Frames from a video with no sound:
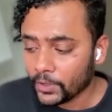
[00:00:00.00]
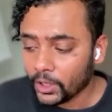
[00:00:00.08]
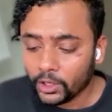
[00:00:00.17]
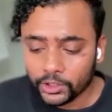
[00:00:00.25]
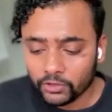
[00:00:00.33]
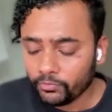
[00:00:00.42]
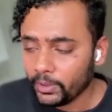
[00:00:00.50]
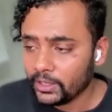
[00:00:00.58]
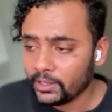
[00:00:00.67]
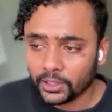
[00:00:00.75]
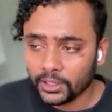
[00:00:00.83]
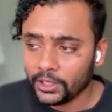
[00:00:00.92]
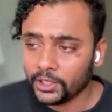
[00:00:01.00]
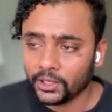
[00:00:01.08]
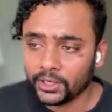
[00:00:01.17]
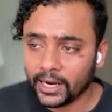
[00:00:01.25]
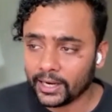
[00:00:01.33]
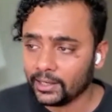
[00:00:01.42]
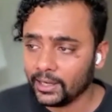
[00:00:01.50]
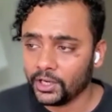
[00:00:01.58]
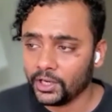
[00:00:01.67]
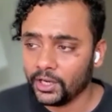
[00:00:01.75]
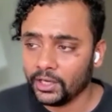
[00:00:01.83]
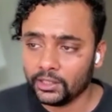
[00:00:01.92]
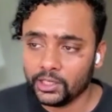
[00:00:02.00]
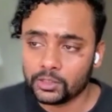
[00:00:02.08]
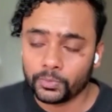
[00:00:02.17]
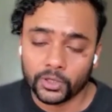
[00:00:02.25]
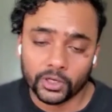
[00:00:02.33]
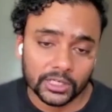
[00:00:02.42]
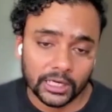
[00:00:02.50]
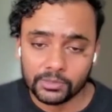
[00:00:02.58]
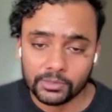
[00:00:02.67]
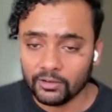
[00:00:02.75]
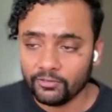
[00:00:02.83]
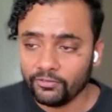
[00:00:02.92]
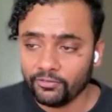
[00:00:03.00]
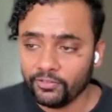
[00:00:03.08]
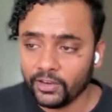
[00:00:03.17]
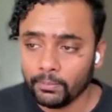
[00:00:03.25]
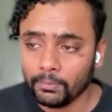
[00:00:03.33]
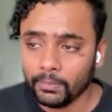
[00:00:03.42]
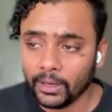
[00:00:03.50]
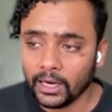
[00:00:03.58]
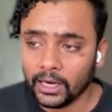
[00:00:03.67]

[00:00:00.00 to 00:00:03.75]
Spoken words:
oh, you've been really good at creating these prototypes in Figma,